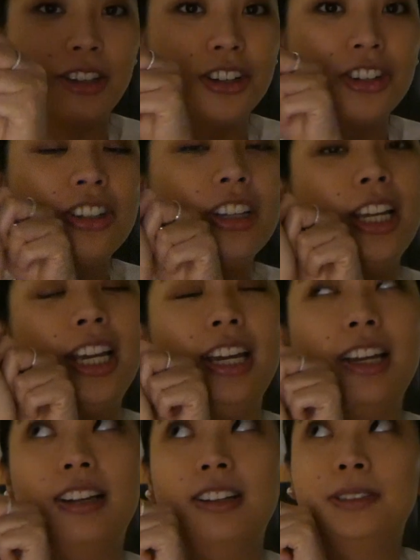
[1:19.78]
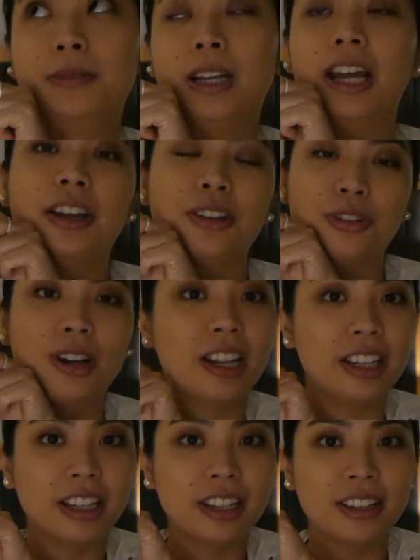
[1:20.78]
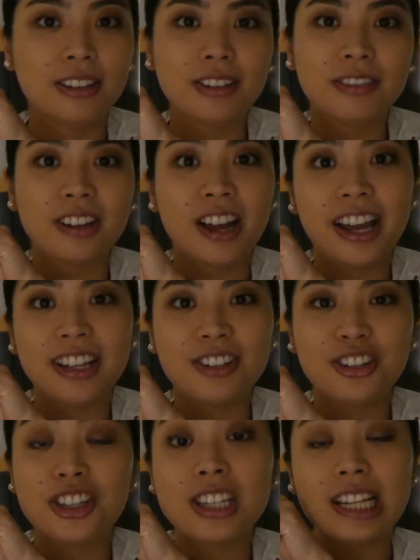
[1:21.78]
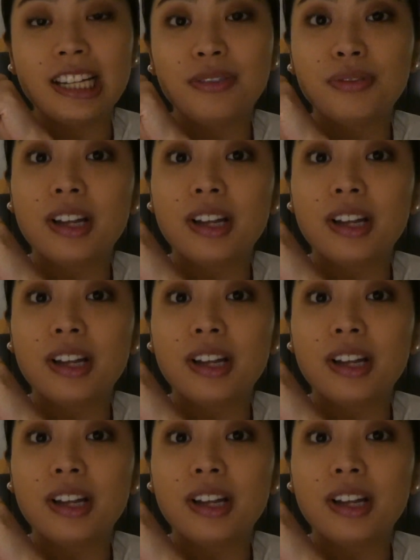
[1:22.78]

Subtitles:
usually like Australian flights, New Zealand